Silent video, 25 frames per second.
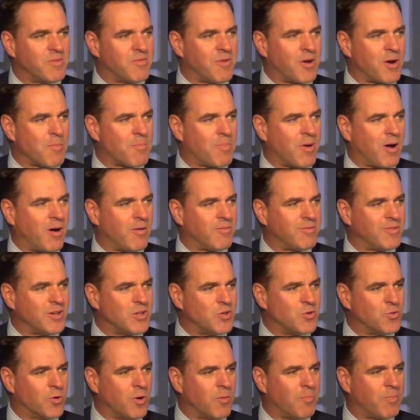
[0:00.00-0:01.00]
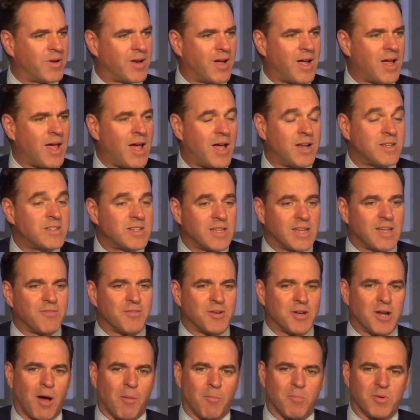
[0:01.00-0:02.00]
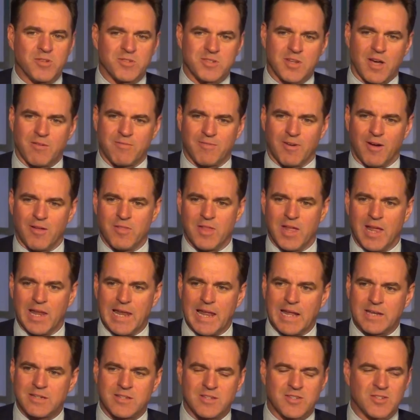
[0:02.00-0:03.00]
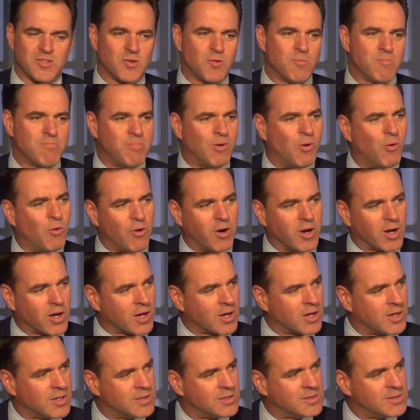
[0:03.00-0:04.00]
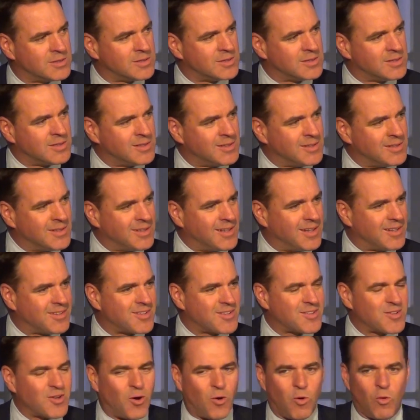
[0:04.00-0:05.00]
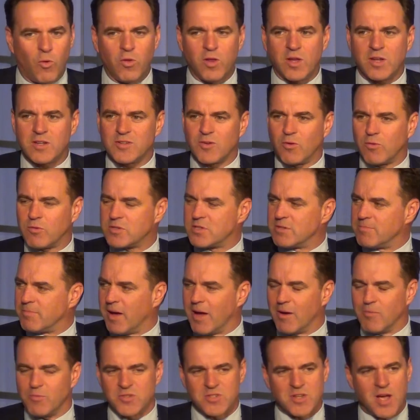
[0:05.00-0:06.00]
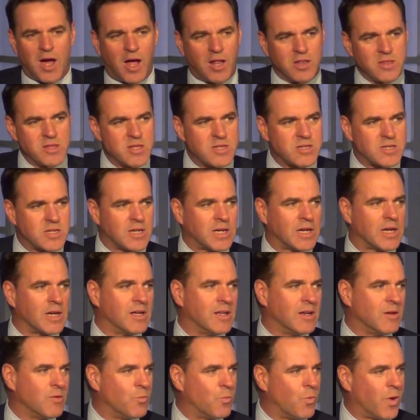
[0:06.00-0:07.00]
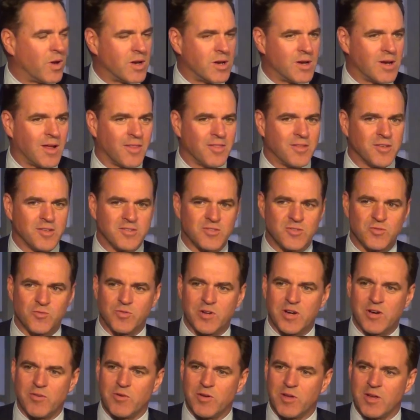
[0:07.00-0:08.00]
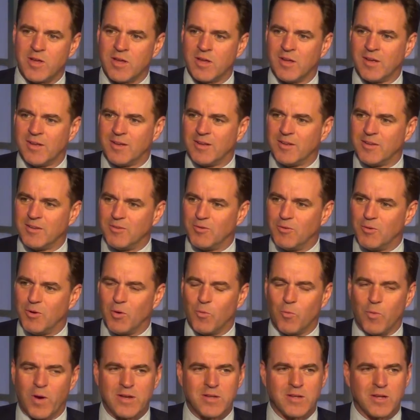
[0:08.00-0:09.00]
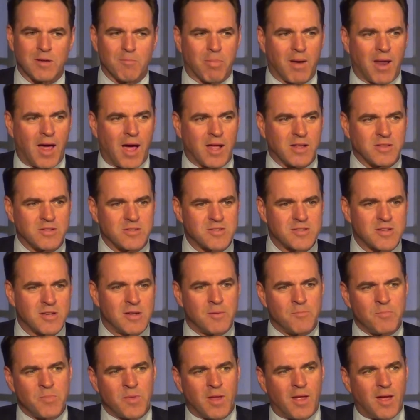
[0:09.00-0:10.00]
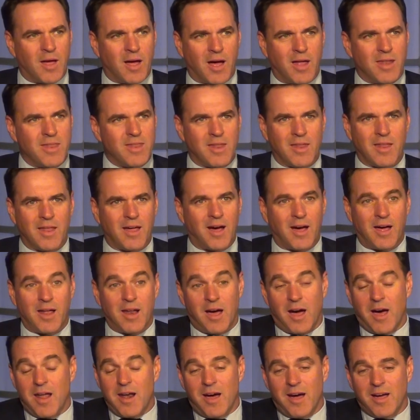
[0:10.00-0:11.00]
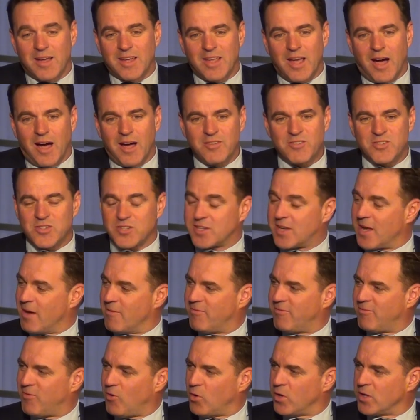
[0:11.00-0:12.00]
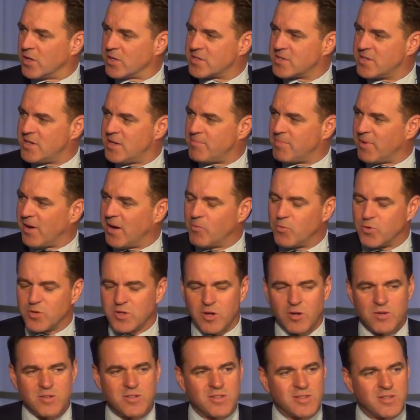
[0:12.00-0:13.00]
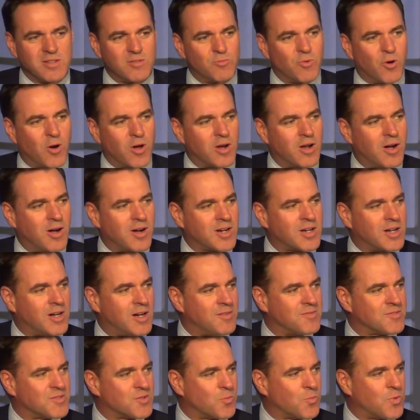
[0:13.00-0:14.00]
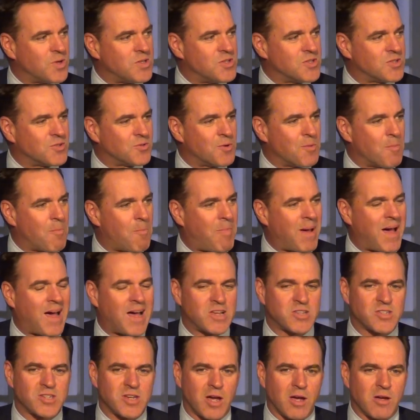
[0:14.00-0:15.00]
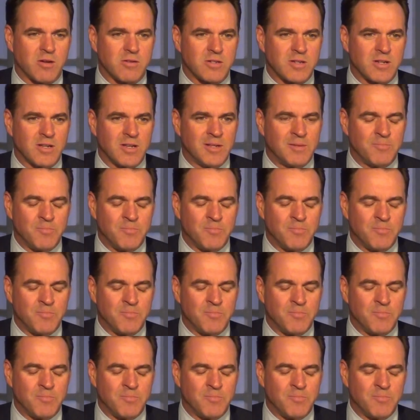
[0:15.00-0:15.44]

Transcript: be very powerful in Europe, but I had to give it up because I found their letters so boring. It just all they talked about was hunting and one another's dreary, you know, wedding plans. Uh, uh, and I, I just kept falling asleep. I would go to the Royal Archives at Windsor and pass out.